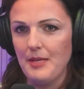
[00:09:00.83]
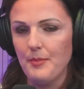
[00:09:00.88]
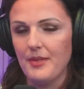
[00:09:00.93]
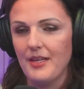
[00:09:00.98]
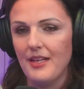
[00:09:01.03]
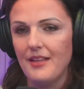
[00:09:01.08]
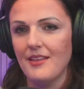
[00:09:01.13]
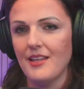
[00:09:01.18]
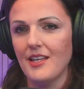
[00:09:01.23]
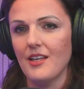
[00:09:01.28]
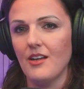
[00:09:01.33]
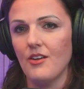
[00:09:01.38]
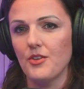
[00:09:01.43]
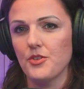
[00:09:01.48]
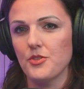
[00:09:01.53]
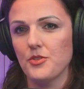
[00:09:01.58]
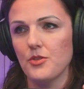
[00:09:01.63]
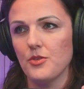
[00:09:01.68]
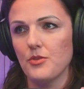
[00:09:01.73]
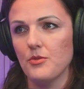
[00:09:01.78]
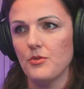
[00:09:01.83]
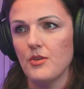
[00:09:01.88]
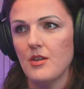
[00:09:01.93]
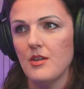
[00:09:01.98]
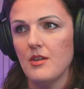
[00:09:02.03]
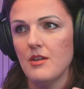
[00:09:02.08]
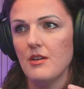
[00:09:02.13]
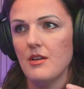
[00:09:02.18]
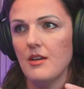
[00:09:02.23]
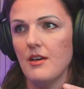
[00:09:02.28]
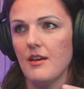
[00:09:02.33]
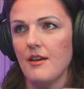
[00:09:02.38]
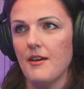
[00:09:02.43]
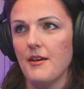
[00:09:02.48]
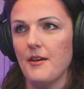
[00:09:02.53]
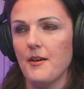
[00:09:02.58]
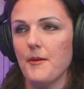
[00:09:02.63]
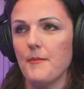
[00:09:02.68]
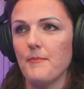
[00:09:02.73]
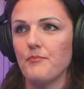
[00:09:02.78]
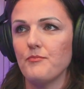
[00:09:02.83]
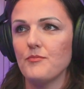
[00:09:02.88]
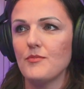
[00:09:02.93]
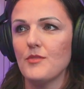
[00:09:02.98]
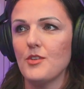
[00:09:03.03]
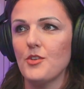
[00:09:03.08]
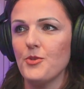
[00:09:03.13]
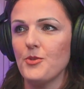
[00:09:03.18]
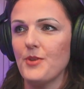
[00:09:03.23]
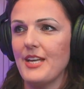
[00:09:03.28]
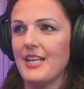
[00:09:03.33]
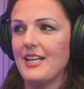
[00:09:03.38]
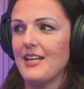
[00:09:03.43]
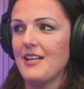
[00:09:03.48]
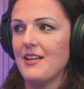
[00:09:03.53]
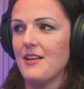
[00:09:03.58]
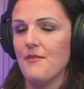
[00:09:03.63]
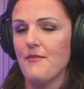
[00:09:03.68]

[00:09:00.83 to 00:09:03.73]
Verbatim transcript: but I think it also um, created an